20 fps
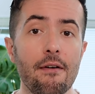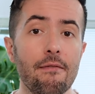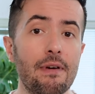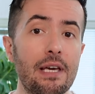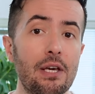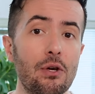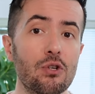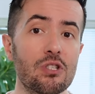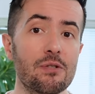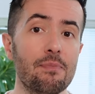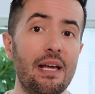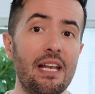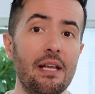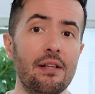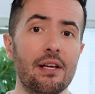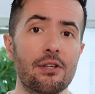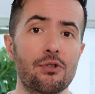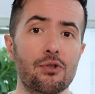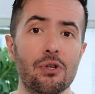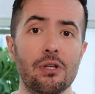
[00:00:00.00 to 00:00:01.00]
We use many
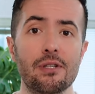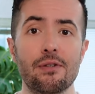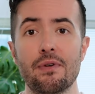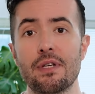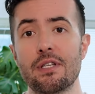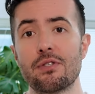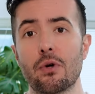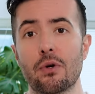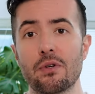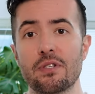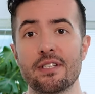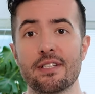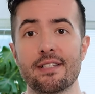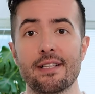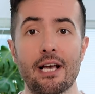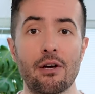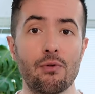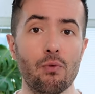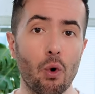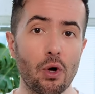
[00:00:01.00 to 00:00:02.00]
natural resources
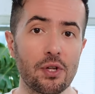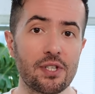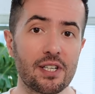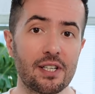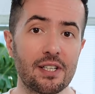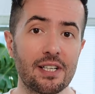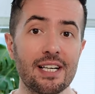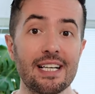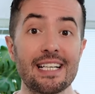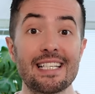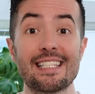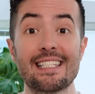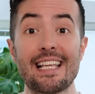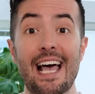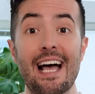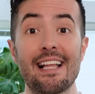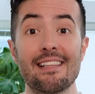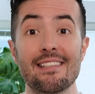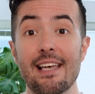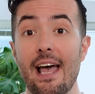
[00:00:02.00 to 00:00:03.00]
like water,
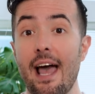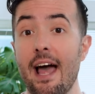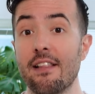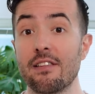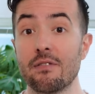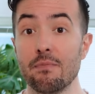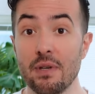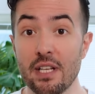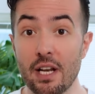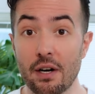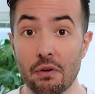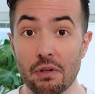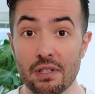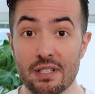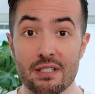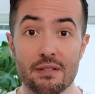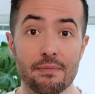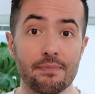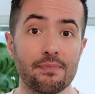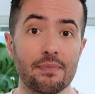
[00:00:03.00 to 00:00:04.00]
sand, and
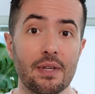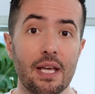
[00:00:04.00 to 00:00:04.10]
minerals.